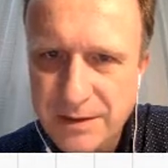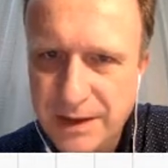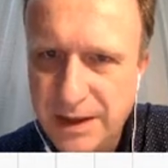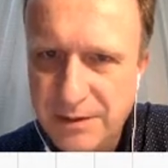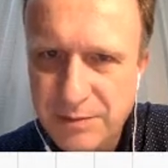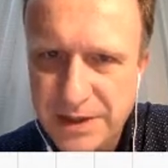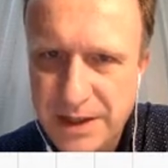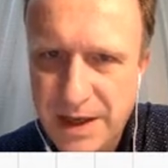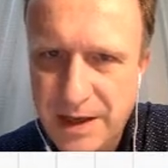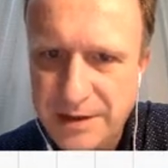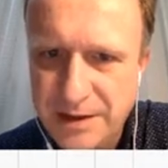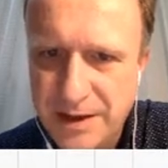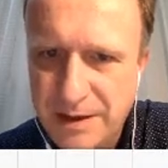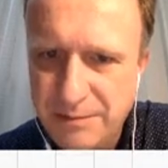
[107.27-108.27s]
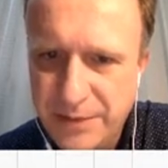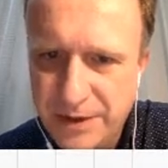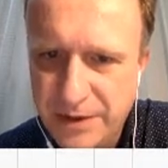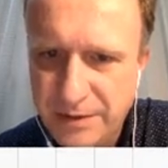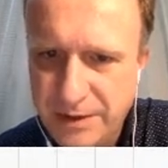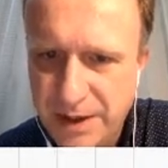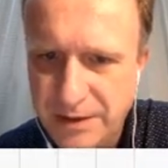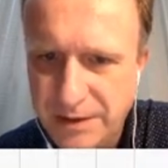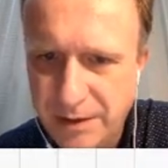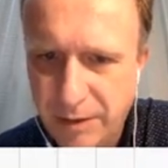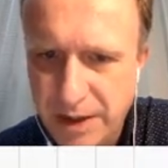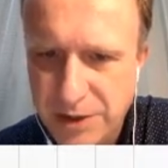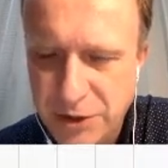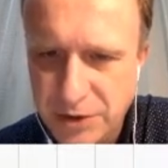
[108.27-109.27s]
can be any number, any
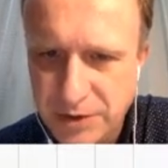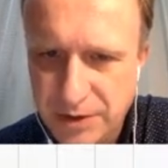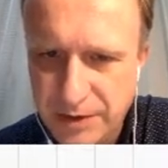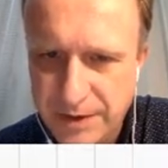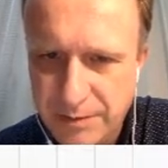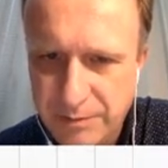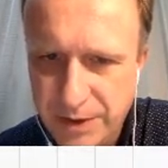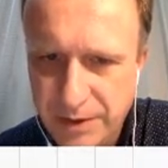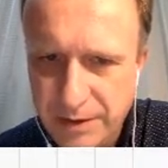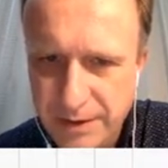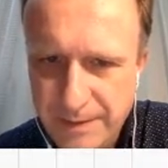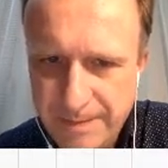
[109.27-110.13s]
rational number,